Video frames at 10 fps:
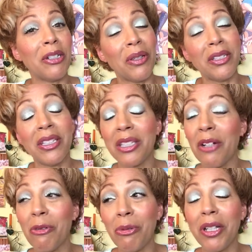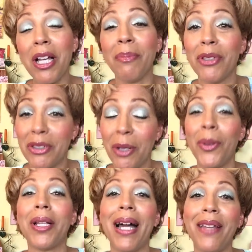So this is I'm so
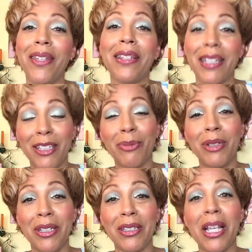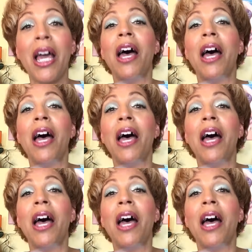glad that this was